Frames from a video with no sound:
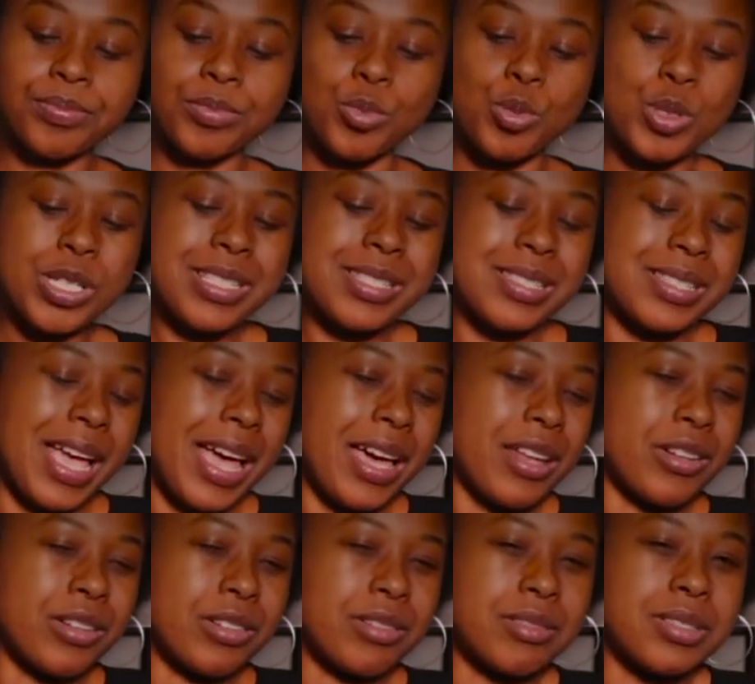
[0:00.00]
what is
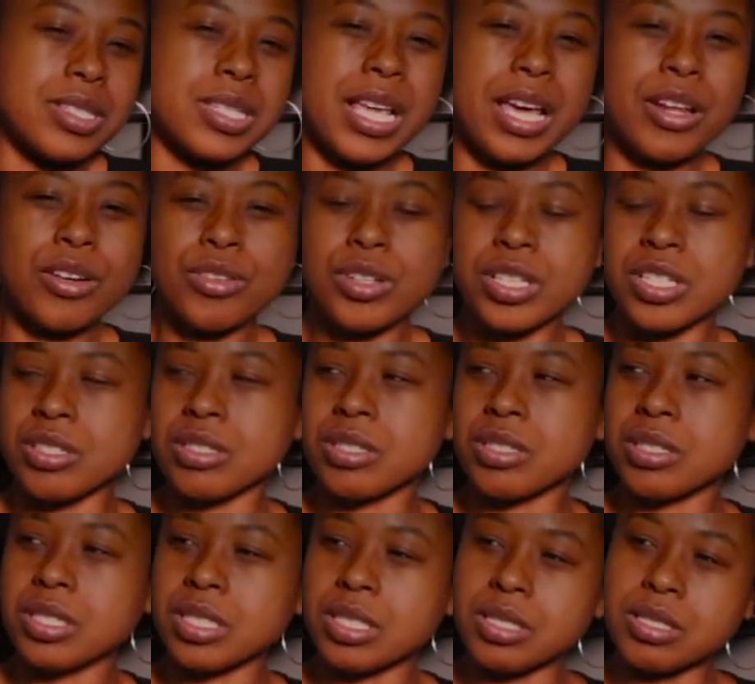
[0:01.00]
Saturn? Saturn
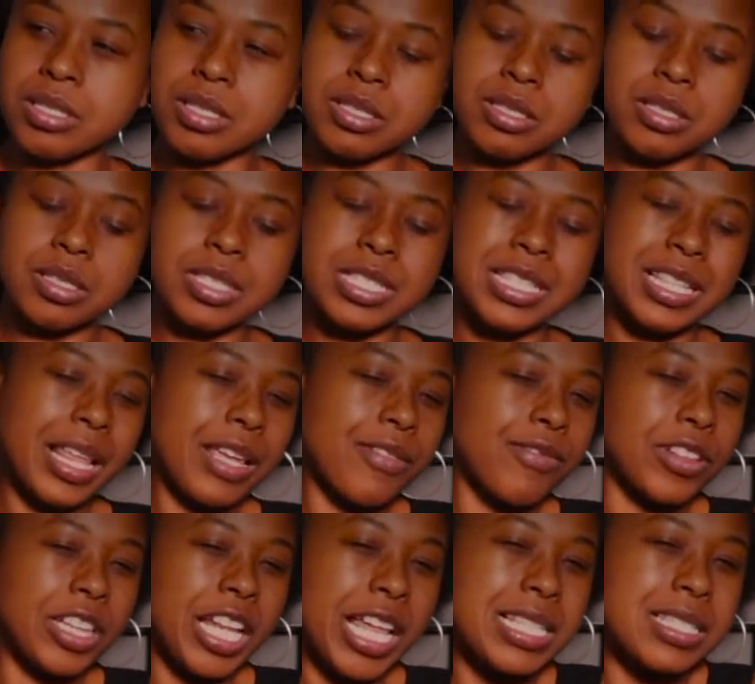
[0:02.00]
is
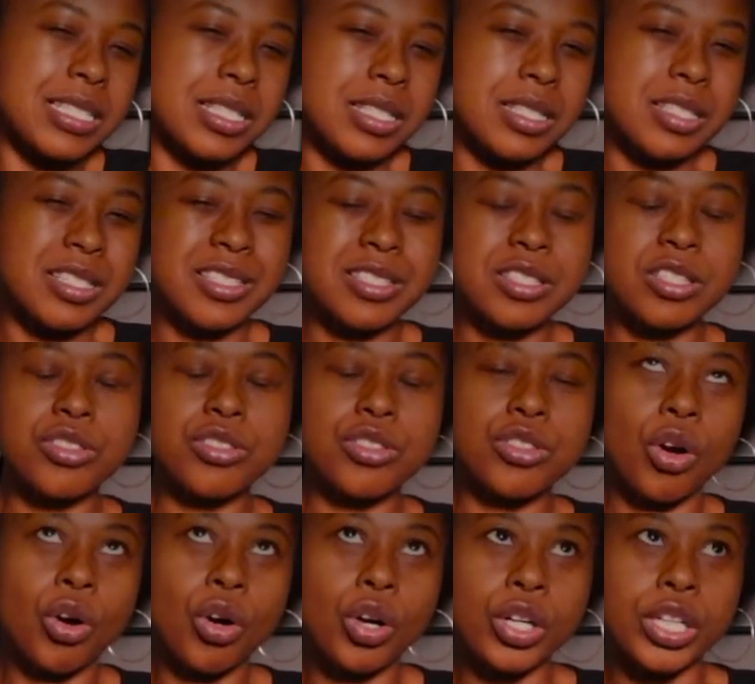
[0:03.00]
life lessons, it's
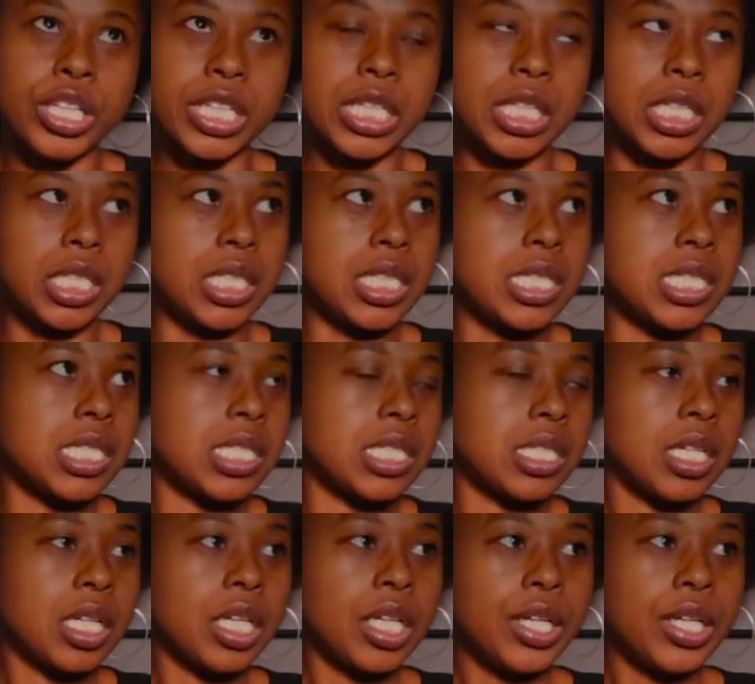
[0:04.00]
authority, it's,